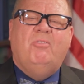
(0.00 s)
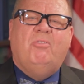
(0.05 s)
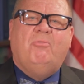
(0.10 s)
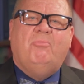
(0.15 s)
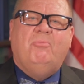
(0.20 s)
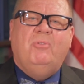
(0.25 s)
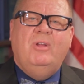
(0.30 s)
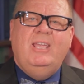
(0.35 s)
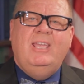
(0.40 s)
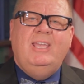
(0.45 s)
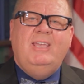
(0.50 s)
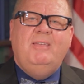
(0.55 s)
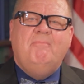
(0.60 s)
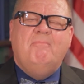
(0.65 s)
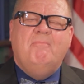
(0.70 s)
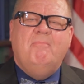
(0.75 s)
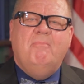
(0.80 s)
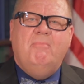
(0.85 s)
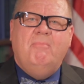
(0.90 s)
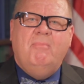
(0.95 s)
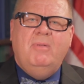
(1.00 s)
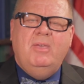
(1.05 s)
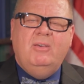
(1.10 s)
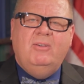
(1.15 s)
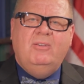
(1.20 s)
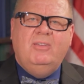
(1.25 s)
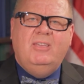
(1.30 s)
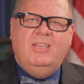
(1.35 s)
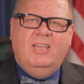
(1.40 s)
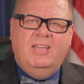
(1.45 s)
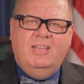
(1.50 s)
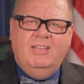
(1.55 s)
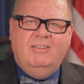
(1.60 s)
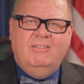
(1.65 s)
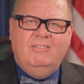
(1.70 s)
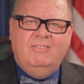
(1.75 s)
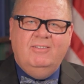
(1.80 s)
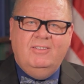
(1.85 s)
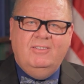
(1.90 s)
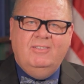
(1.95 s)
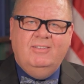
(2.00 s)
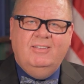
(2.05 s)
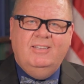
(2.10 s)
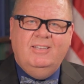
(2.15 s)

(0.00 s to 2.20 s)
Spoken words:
3 million